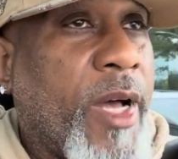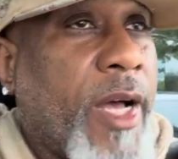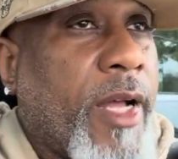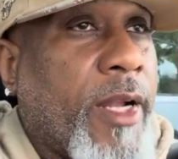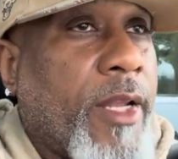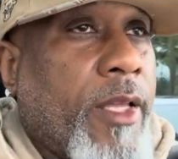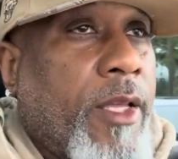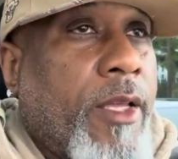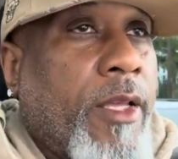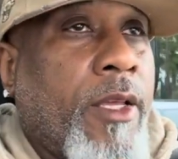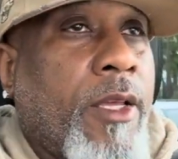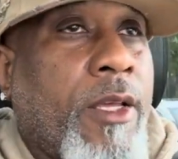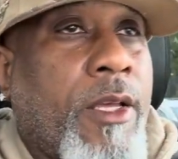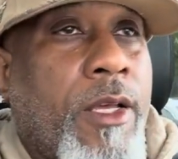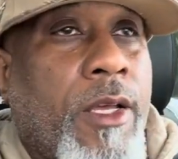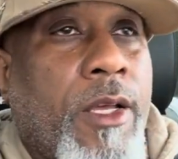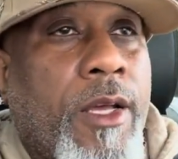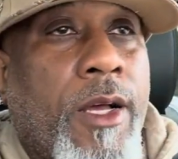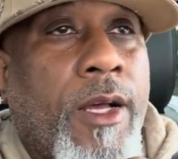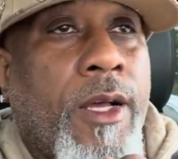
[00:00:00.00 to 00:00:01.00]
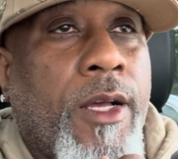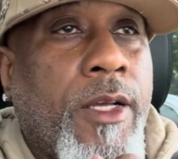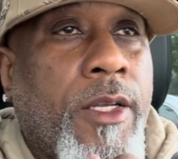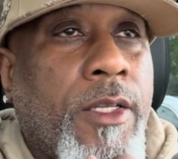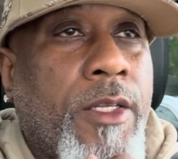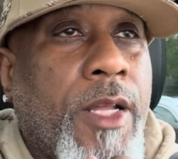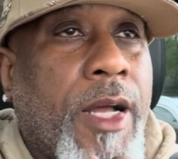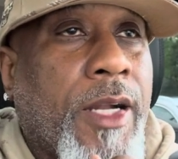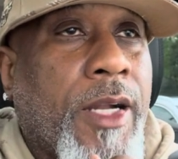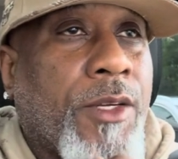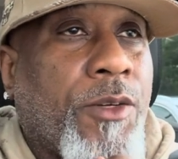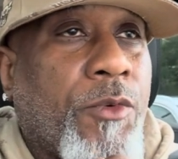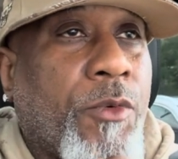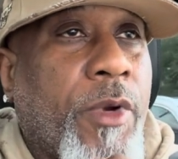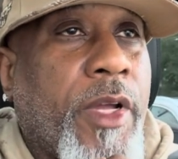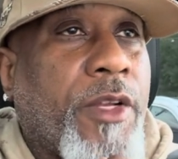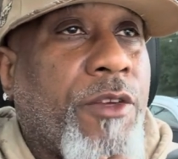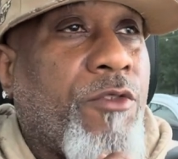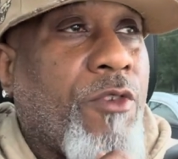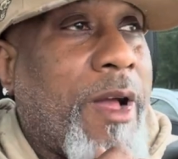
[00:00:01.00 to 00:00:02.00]
everybody. Dr.
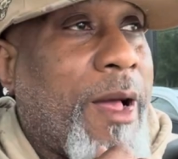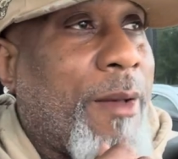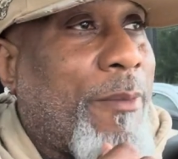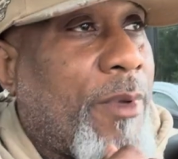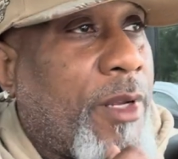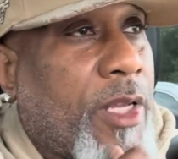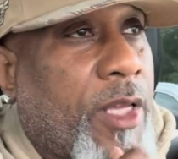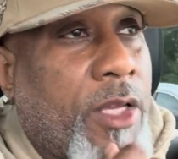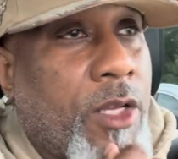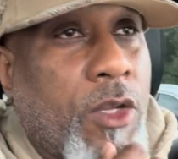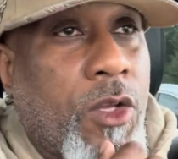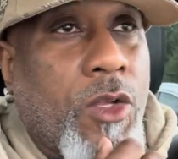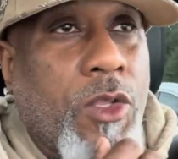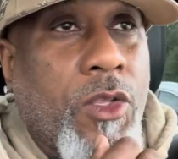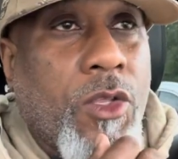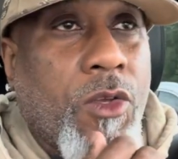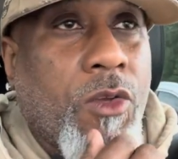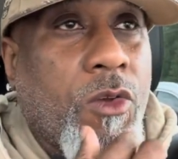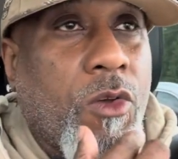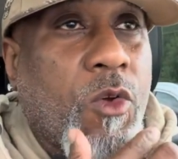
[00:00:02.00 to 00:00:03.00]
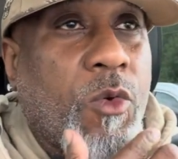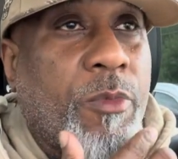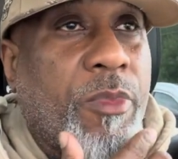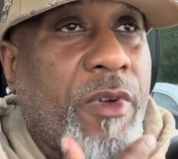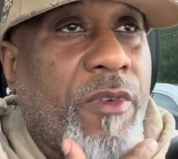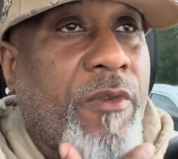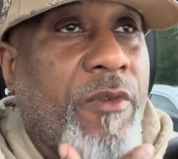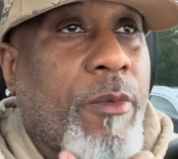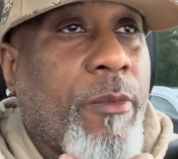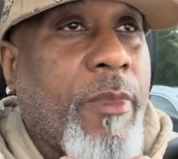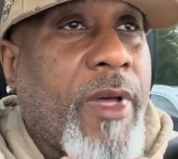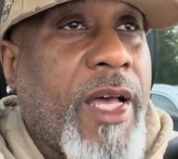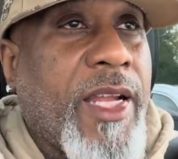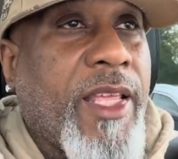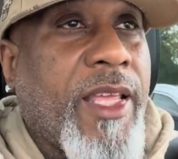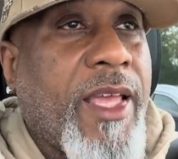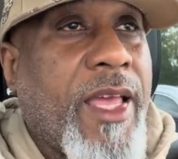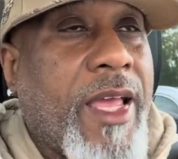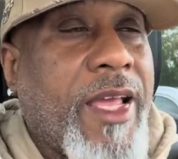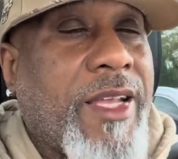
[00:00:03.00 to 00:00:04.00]
Rick dropping in on you. Hope
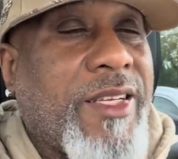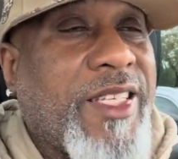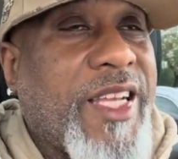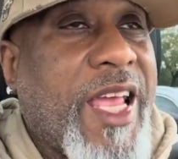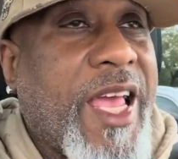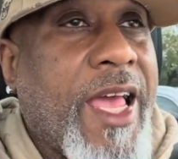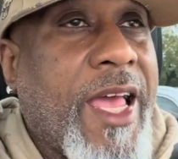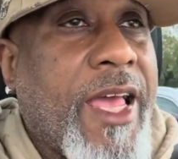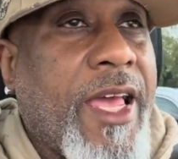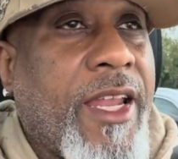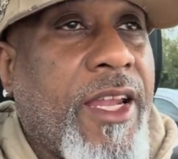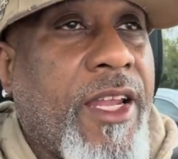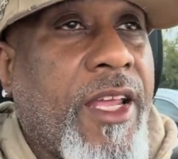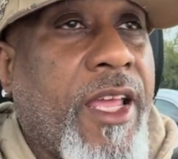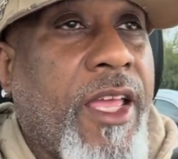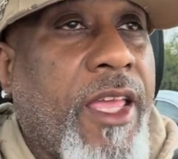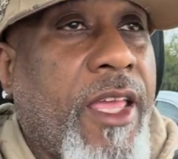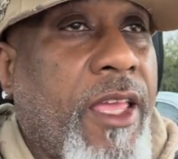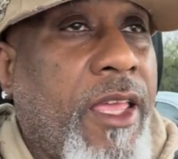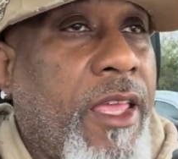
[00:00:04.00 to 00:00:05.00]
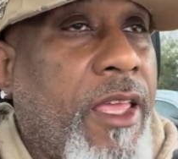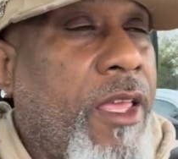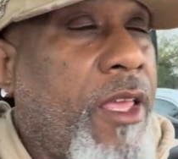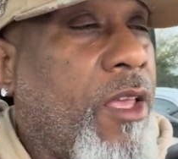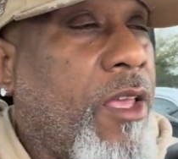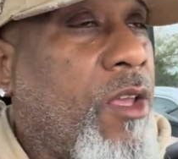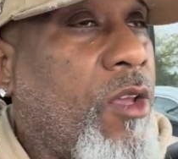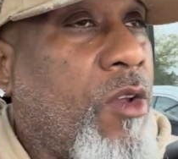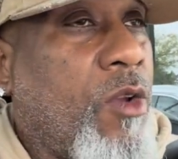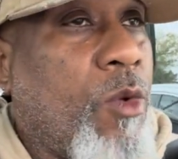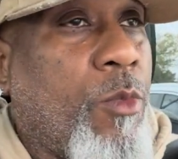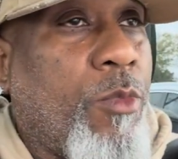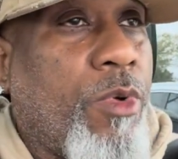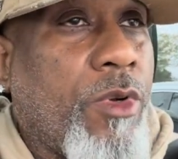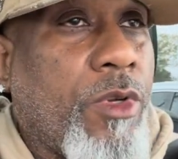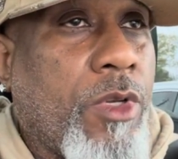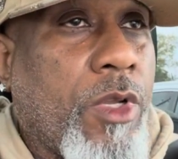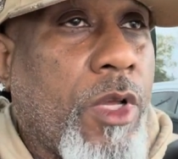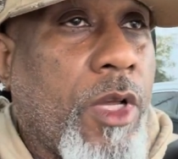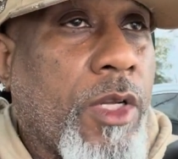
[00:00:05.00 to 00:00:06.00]
everybody has had a
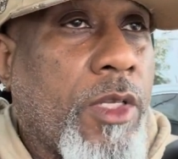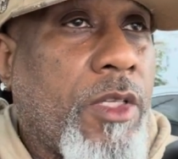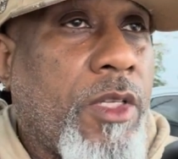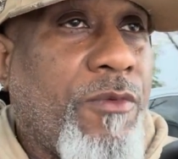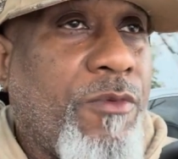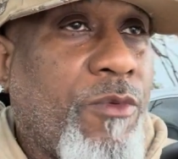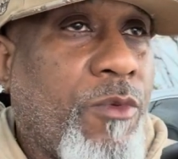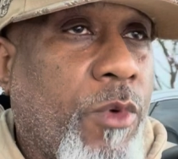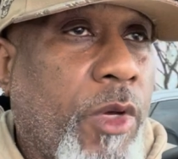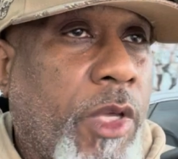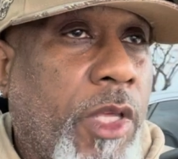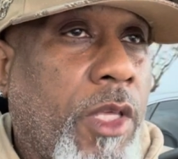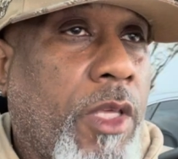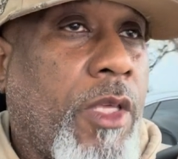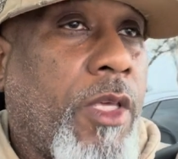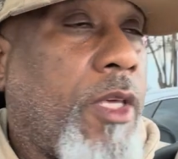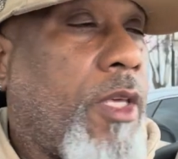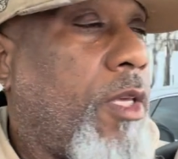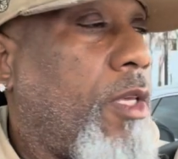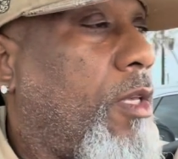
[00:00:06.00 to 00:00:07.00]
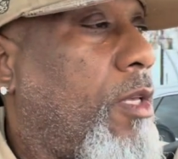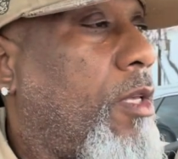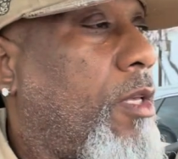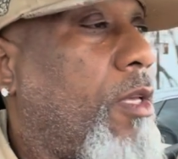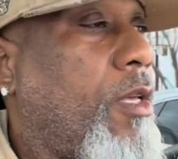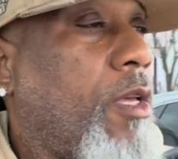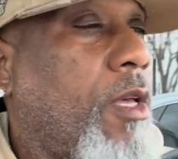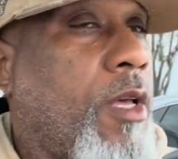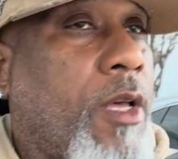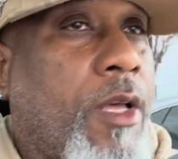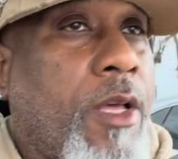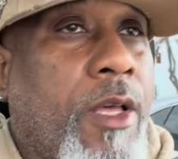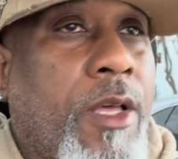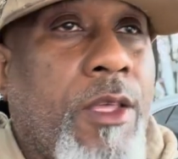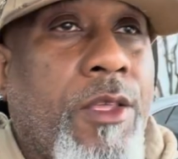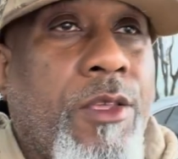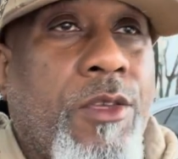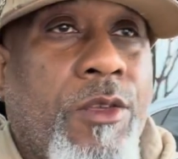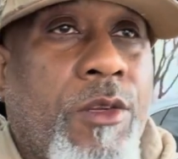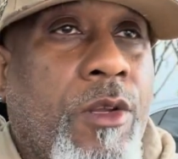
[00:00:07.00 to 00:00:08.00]
productive week.
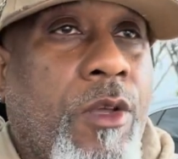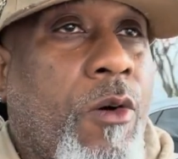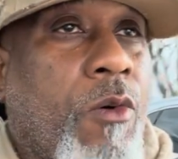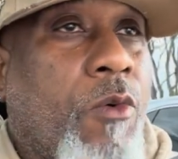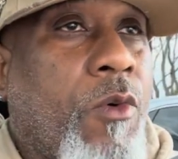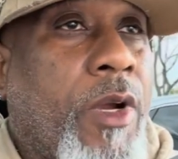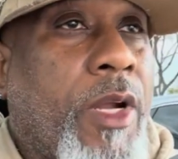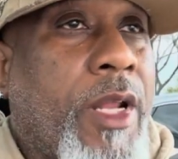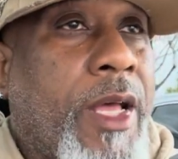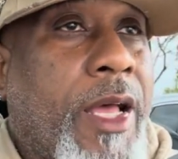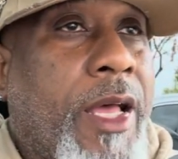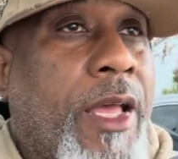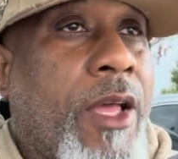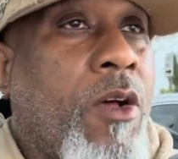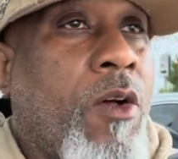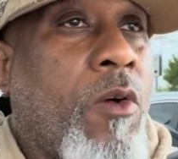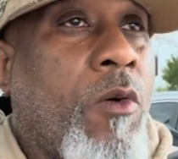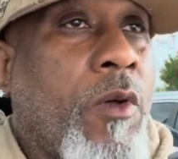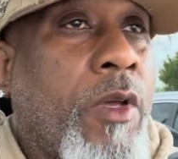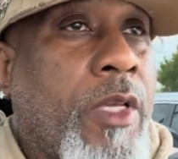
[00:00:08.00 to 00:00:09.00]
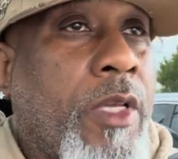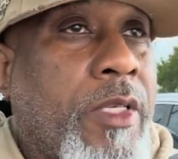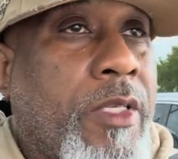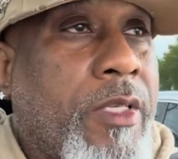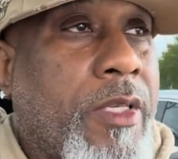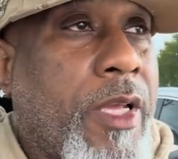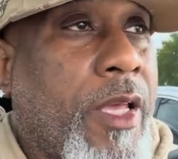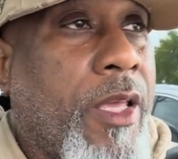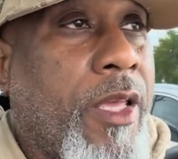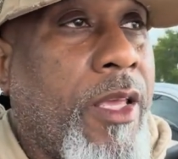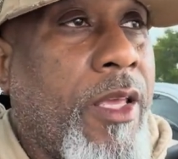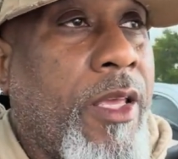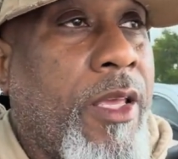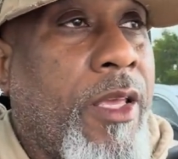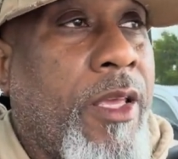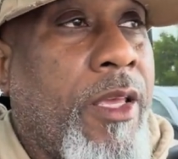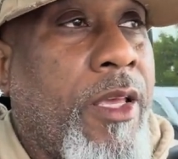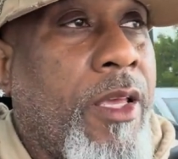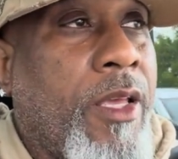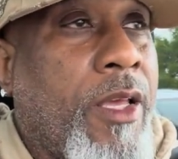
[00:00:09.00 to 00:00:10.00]
You know what I always say,
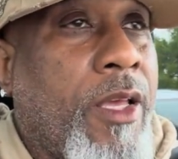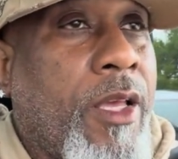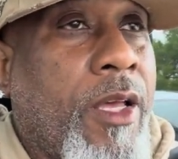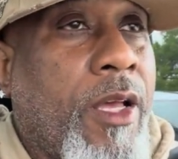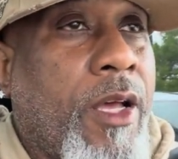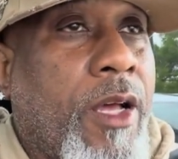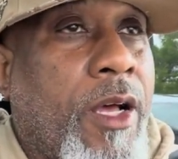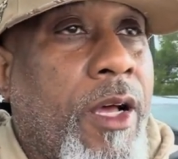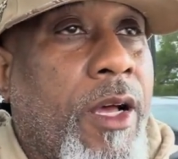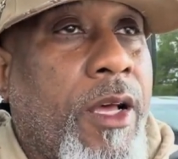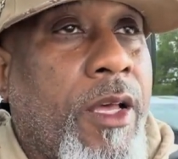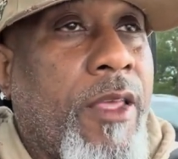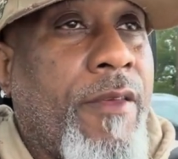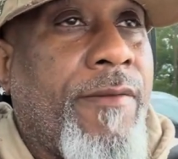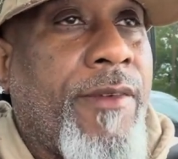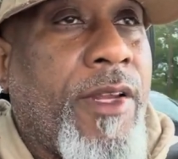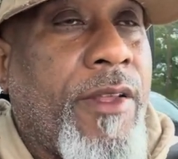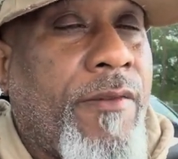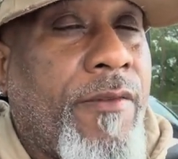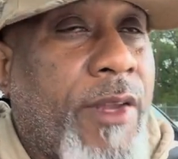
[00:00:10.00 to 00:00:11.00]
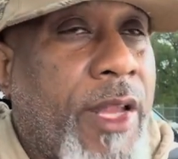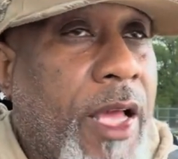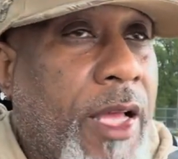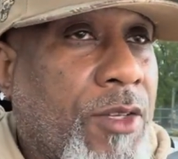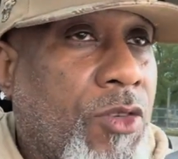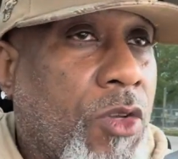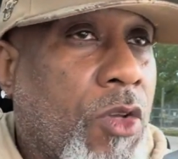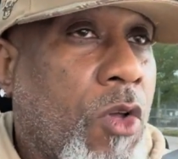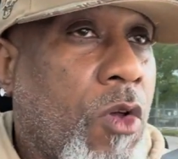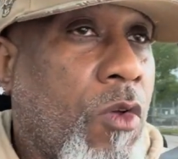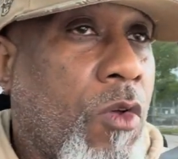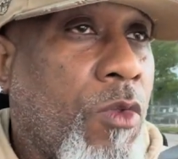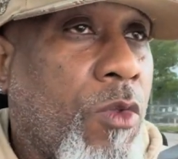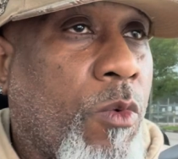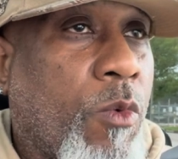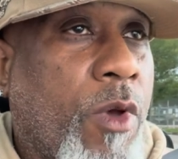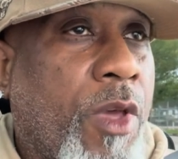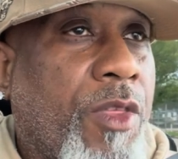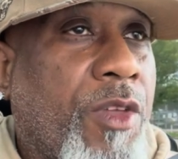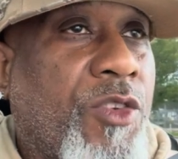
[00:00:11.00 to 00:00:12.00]
even if it hasn't gone the
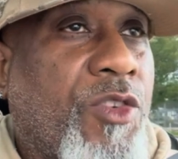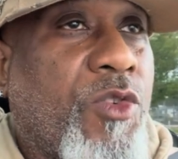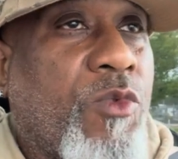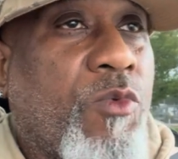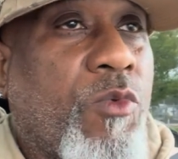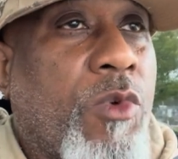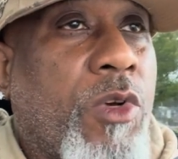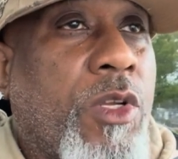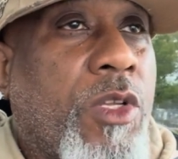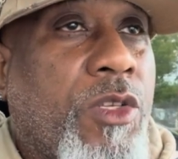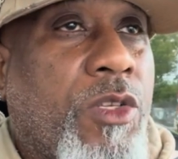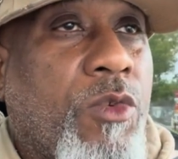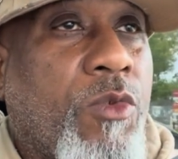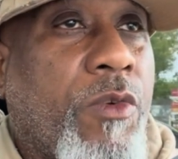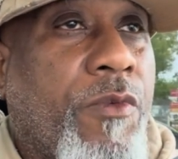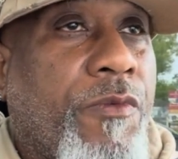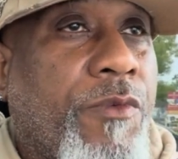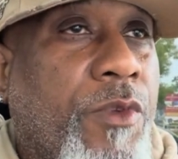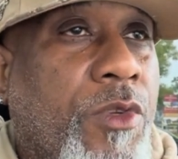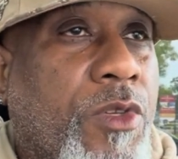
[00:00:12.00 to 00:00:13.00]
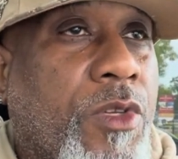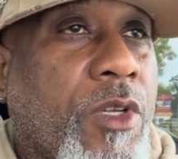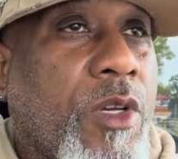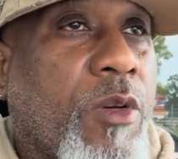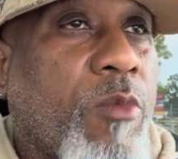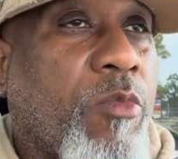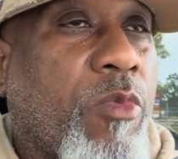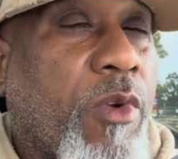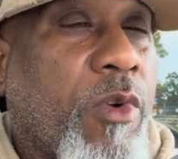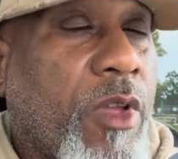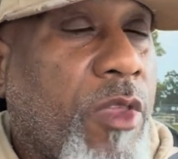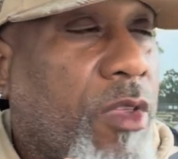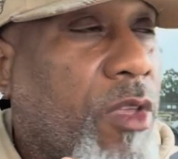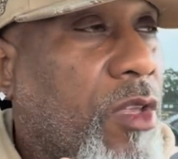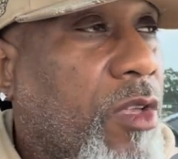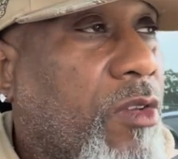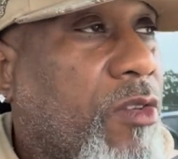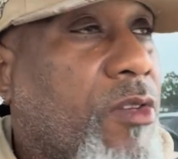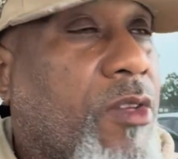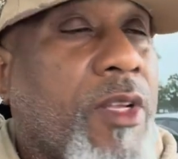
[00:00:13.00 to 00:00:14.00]
way that you wanted to, if you're still breathing,
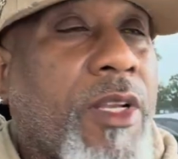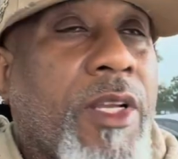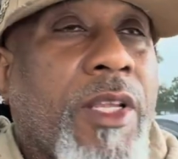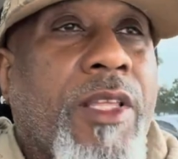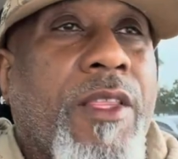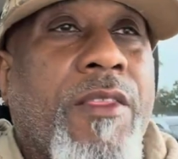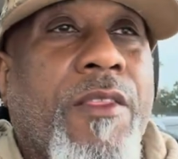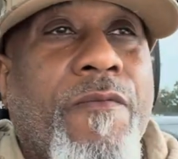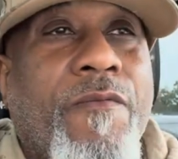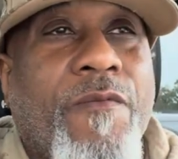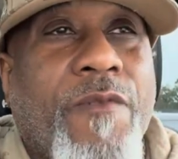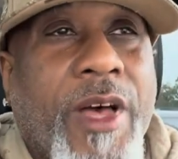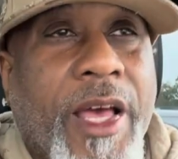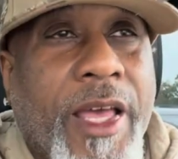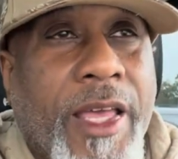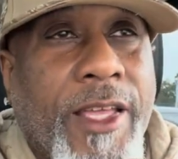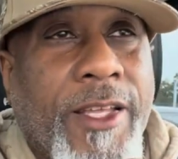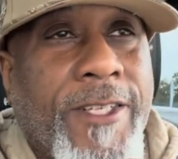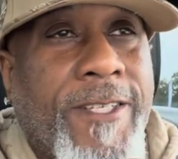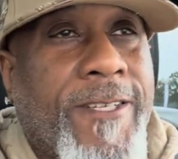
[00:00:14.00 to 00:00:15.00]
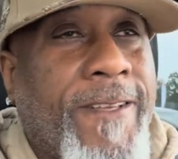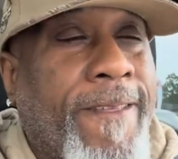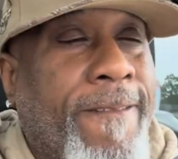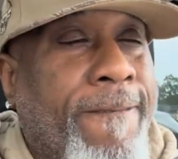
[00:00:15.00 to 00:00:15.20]
you're still in the fight.